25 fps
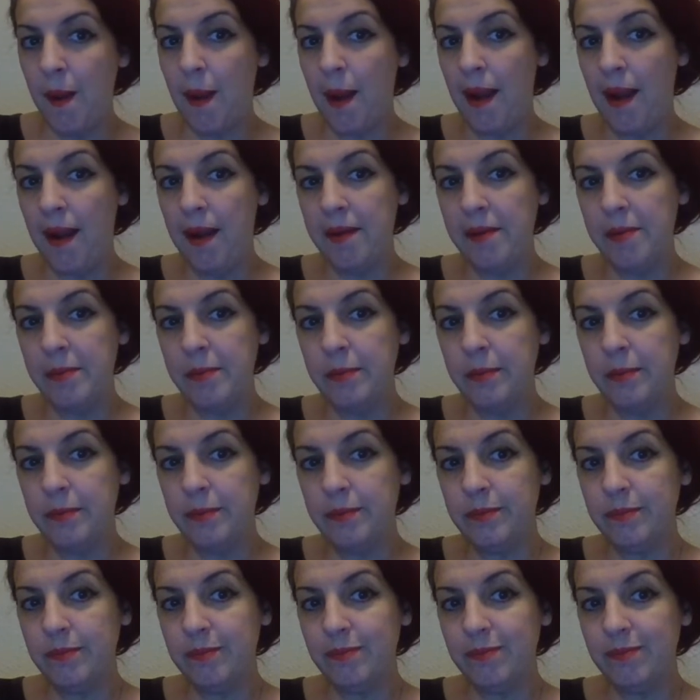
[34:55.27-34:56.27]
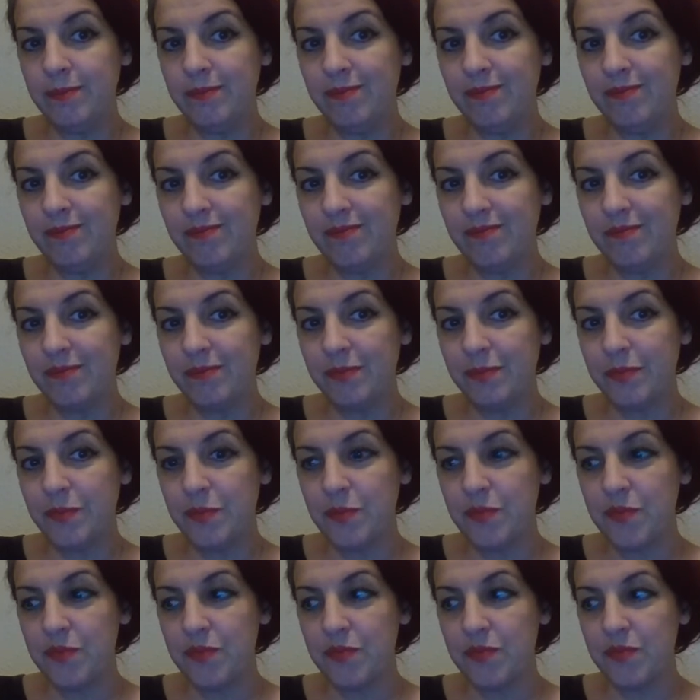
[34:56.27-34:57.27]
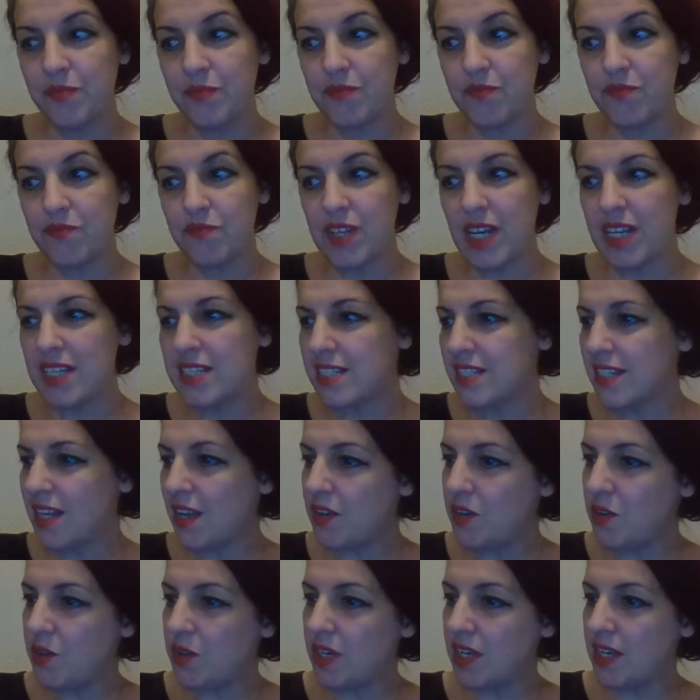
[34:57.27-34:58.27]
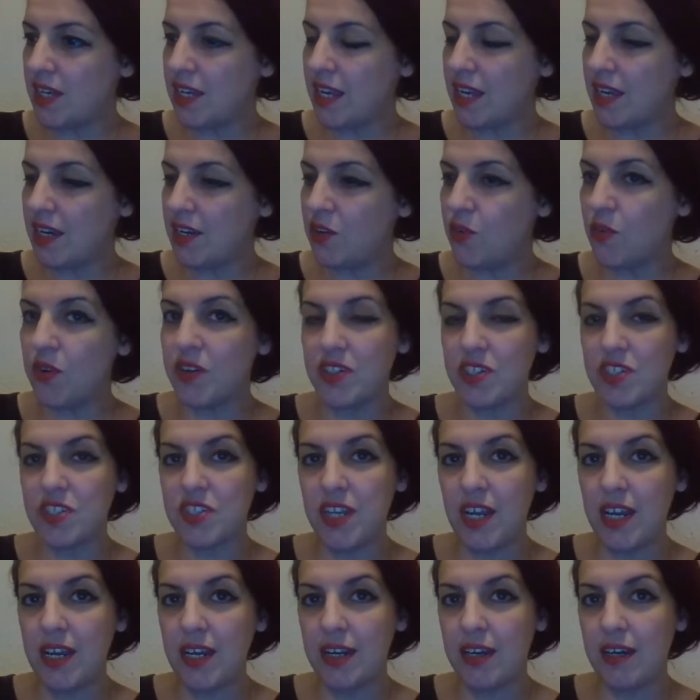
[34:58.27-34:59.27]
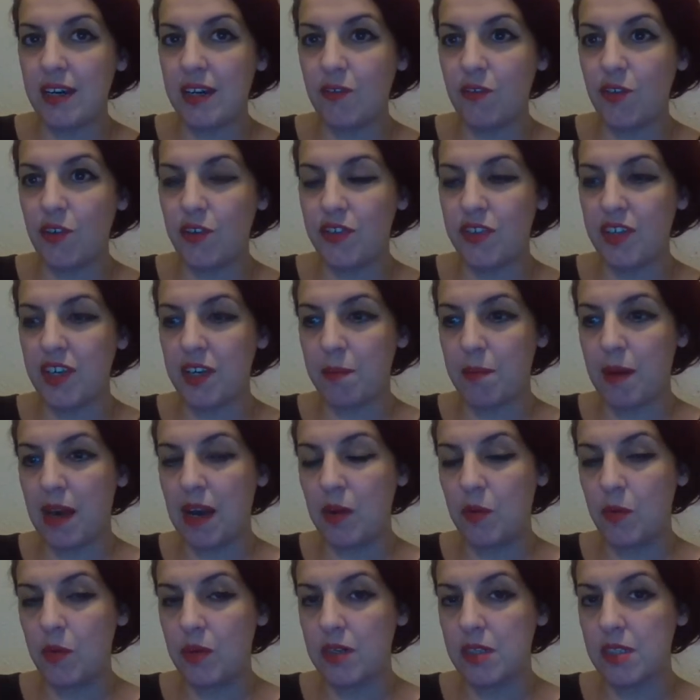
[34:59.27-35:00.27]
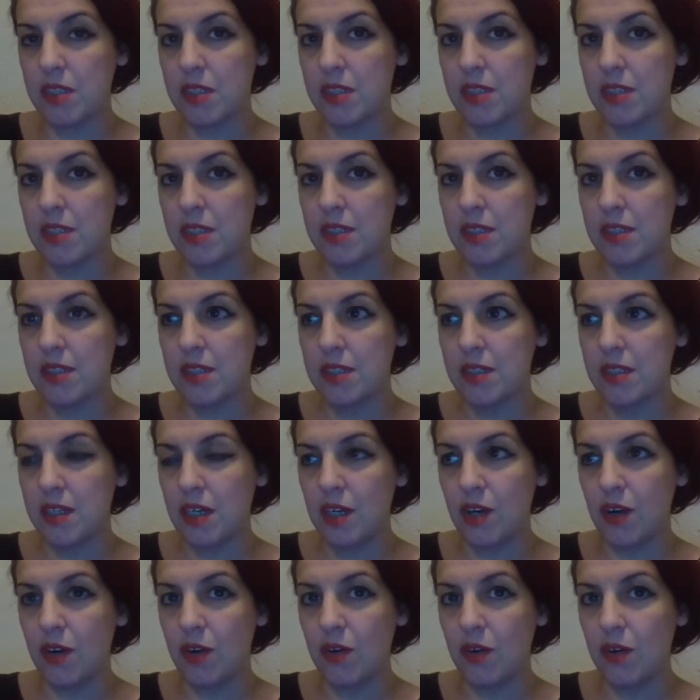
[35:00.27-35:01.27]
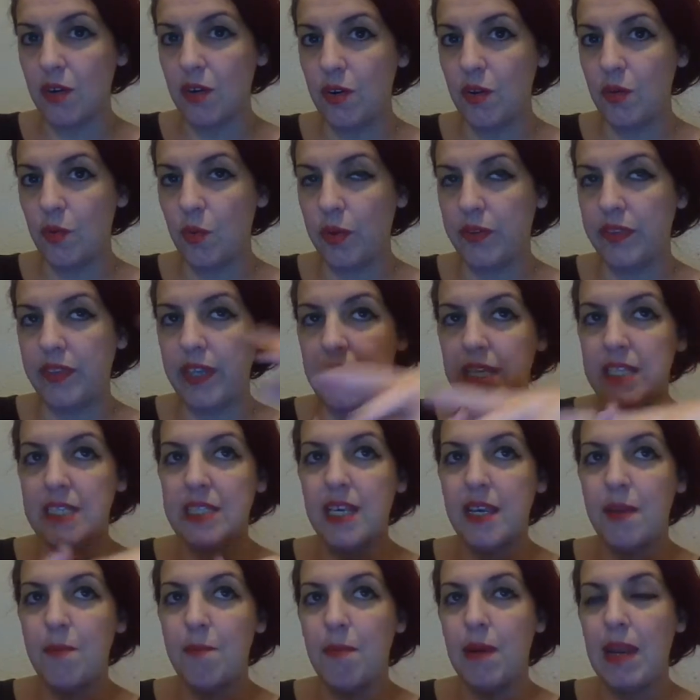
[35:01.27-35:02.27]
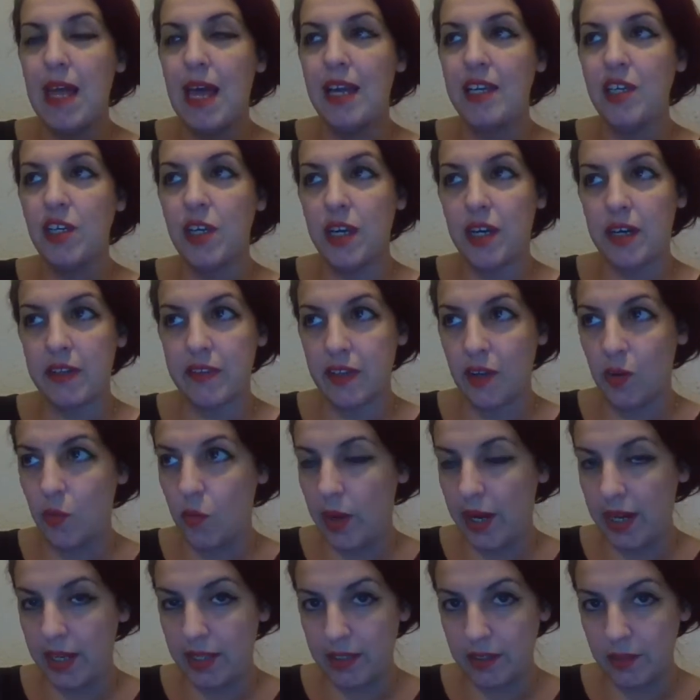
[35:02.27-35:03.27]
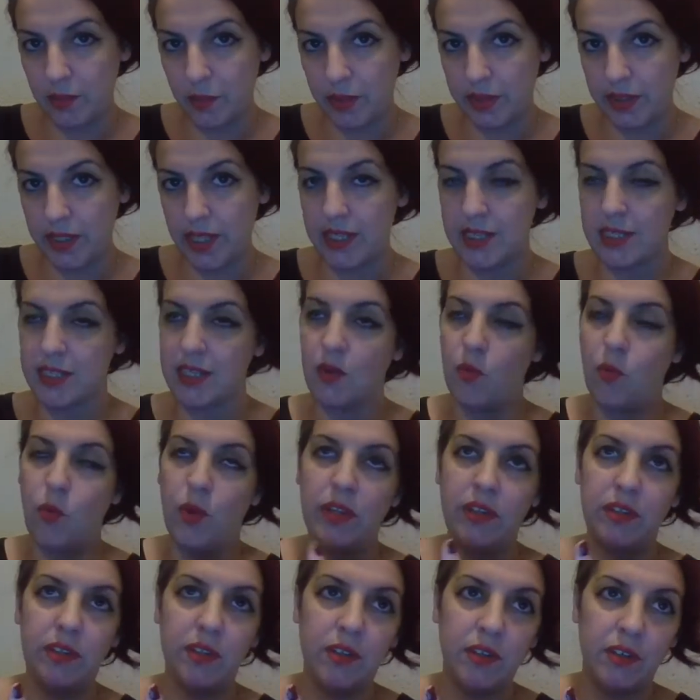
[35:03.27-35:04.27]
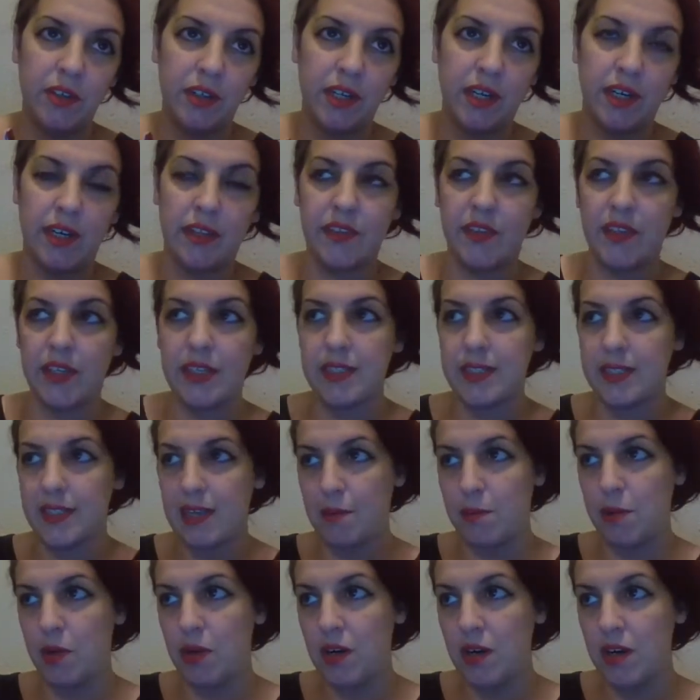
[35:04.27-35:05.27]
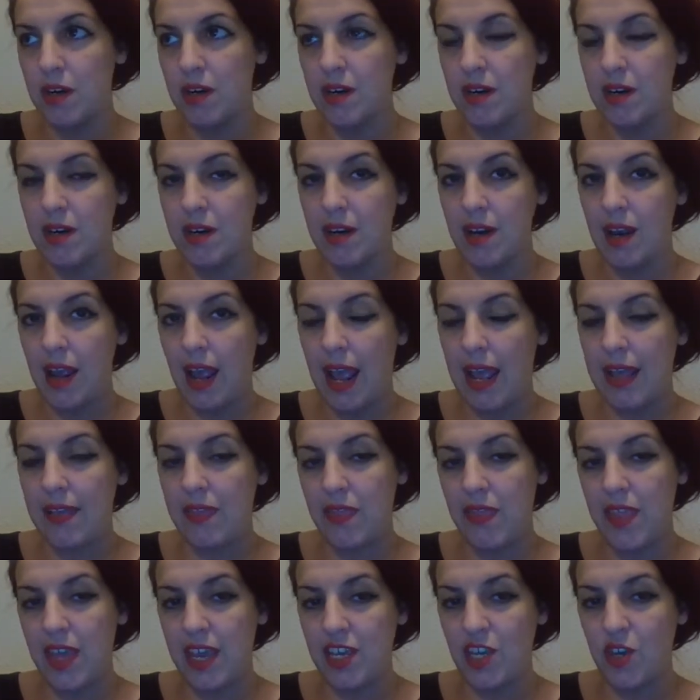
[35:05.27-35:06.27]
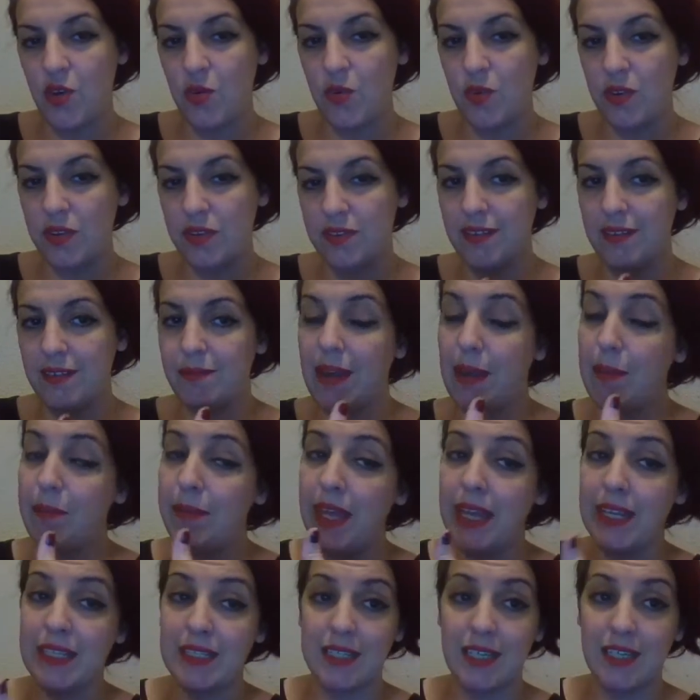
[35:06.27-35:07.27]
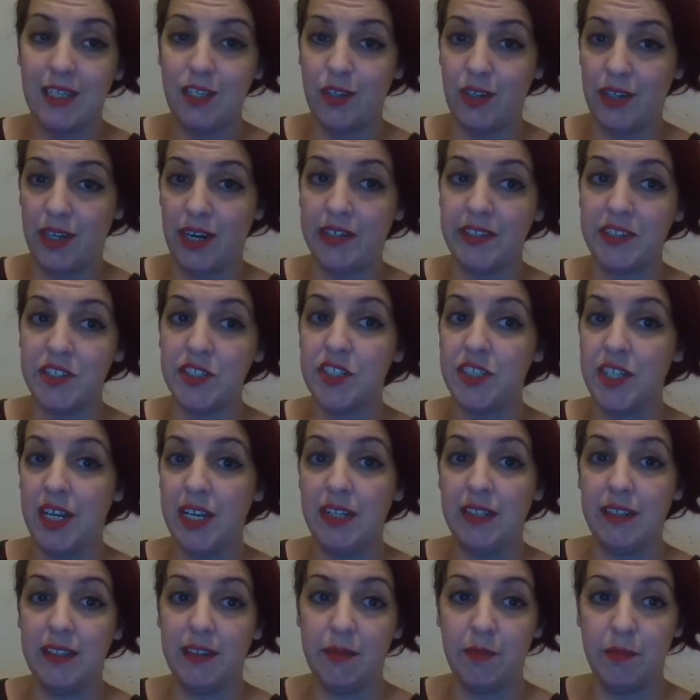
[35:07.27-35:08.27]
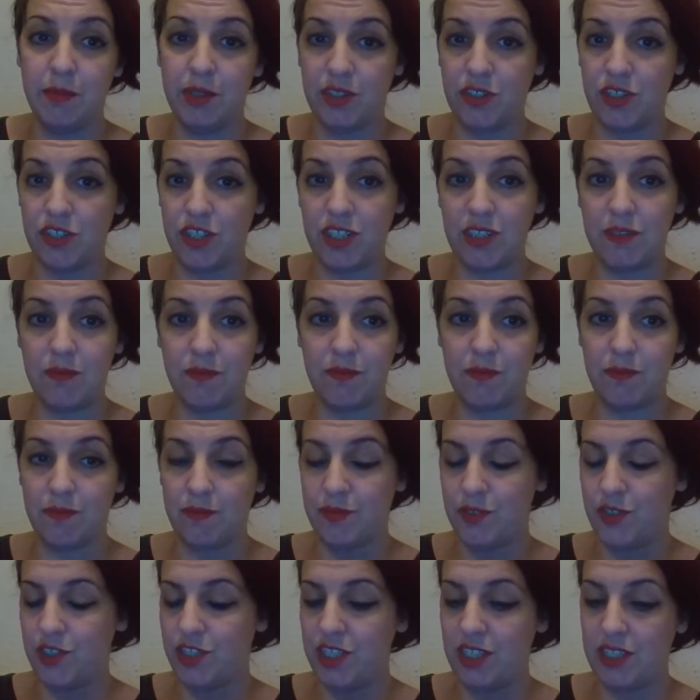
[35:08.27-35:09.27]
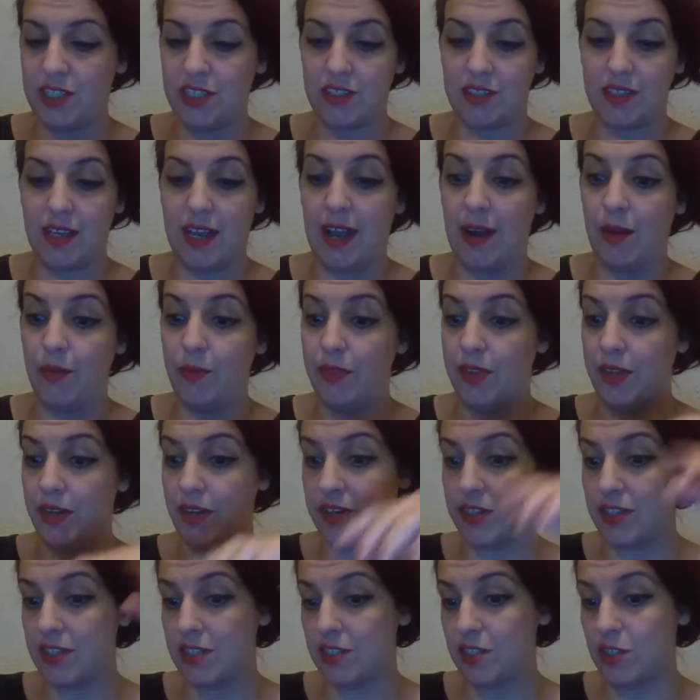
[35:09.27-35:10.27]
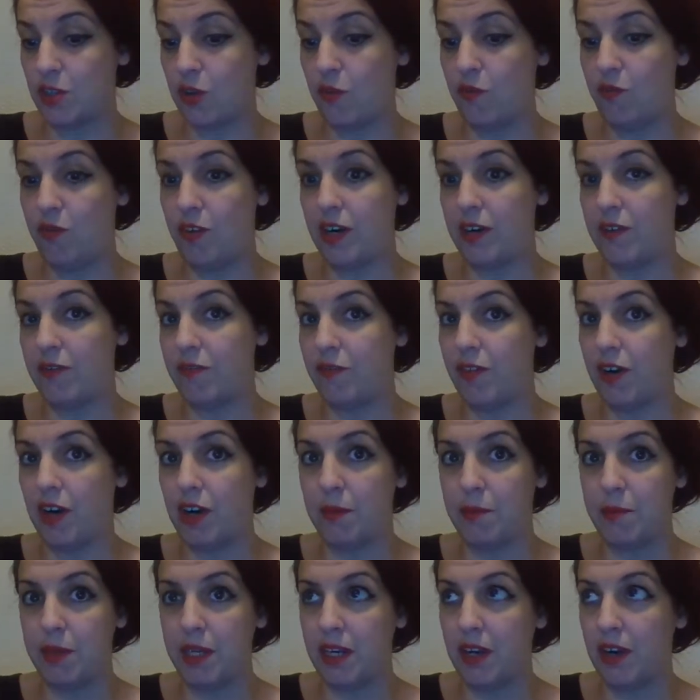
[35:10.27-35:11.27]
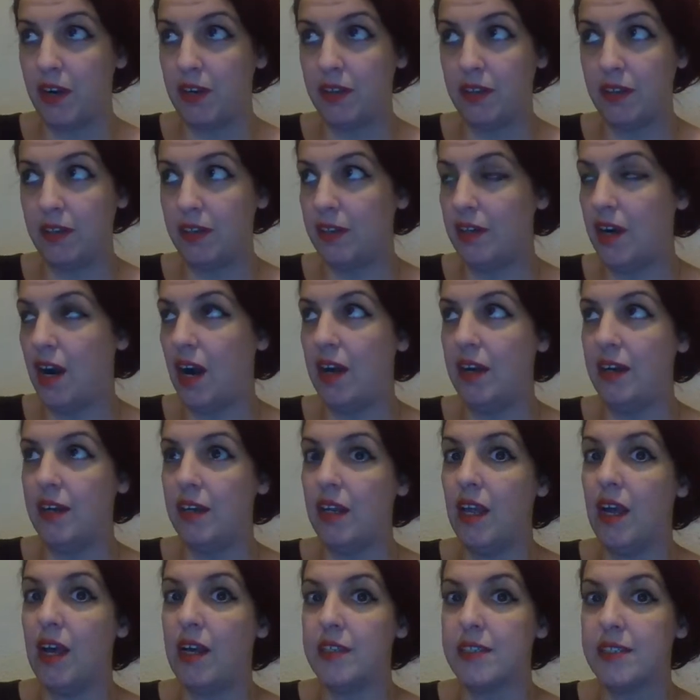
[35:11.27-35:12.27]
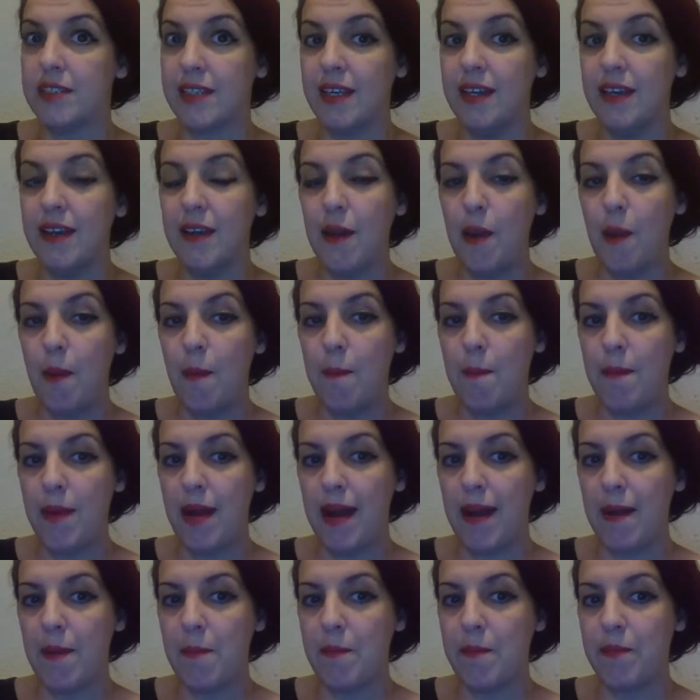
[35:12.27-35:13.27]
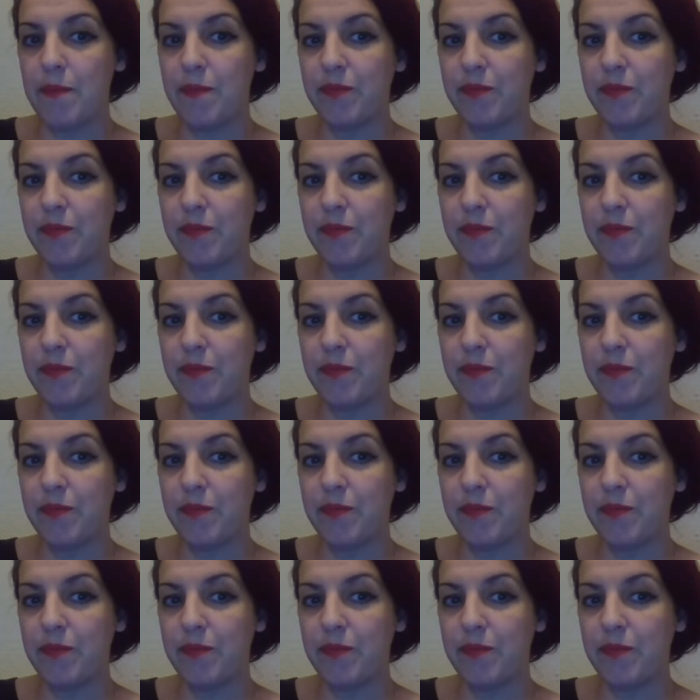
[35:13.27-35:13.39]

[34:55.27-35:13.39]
Um, that's how you can get. You understand it if you think backwards. You know, when they say black, you gotta think white. When they say winter, you gotta think summer. And then I'm not saying you can understand them because she's just out there. She's so far beyond, gone, lost. But